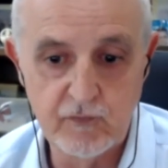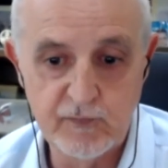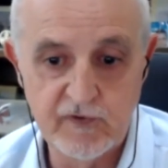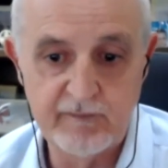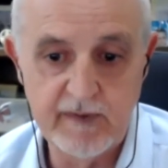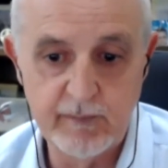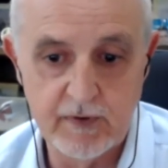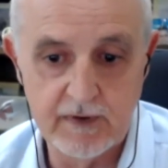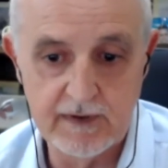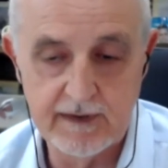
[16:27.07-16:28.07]
It
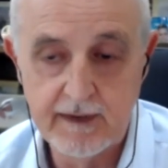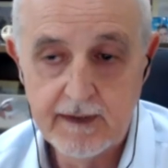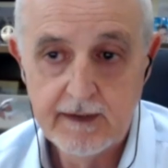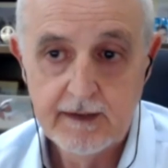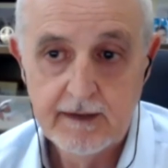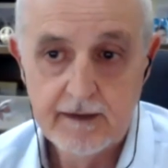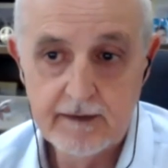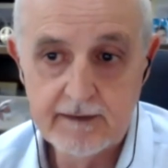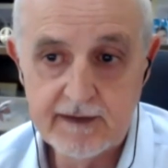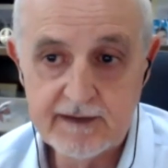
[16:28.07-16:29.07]
creates a group
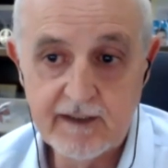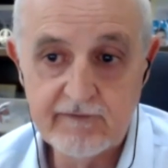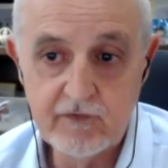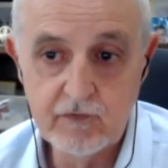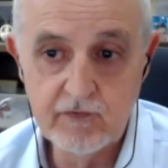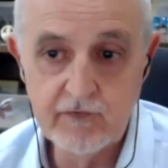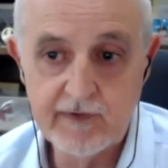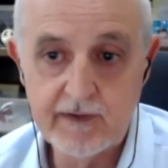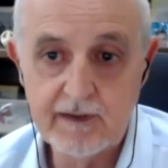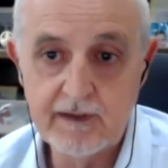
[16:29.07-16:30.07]
of people
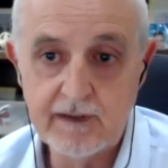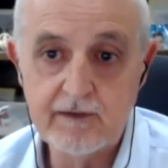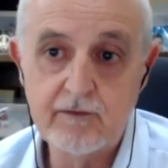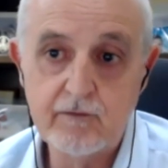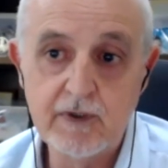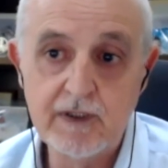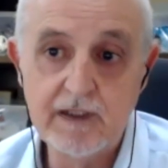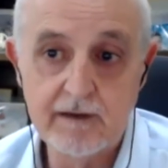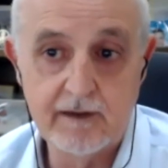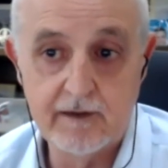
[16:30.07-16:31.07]
that have
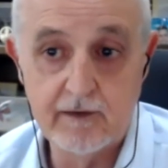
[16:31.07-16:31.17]
used.